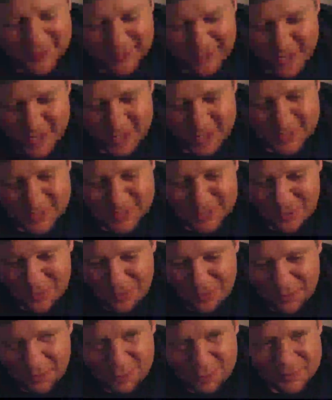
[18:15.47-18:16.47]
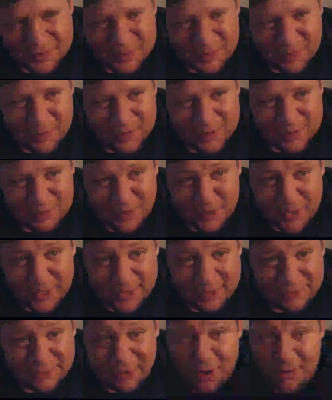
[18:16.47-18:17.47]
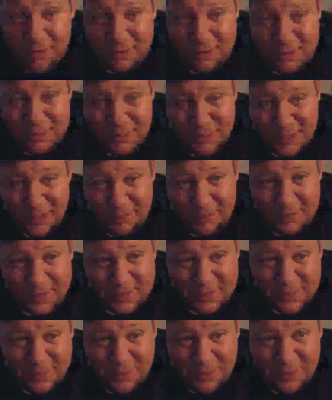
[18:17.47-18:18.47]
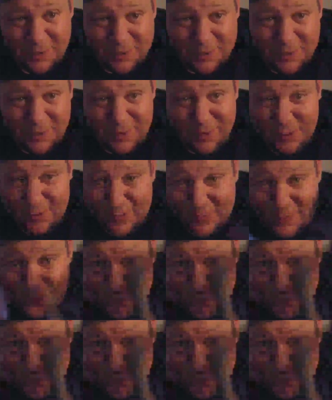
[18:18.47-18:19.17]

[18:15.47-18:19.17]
I get so bored with sports. But you know what's becoming a sport, don't you?